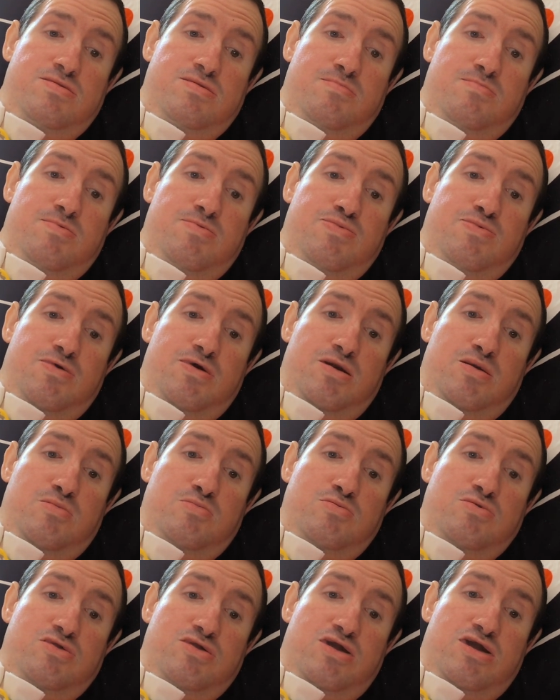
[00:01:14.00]
Jimmy
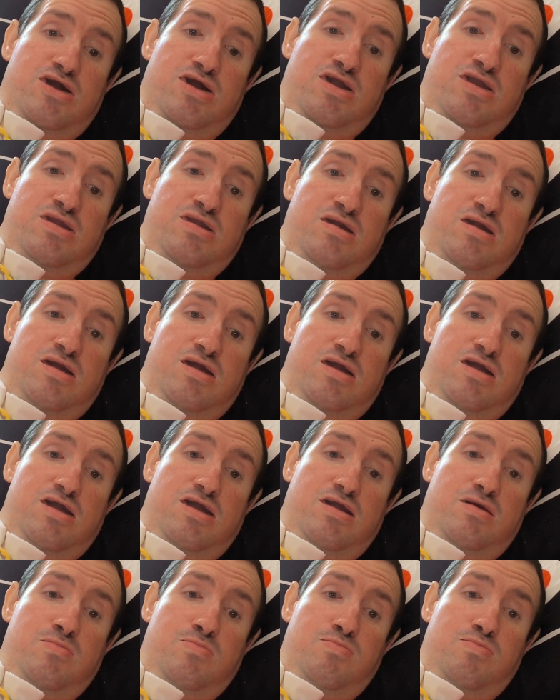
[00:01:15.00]
Flyers guy,
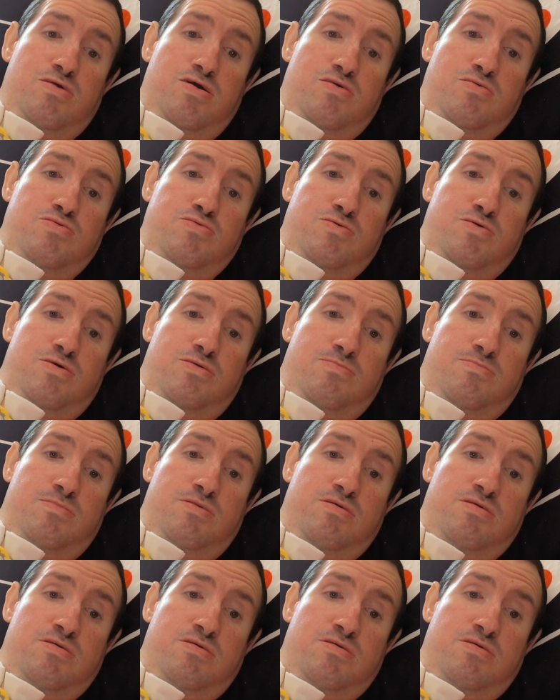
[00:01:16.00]
and welcome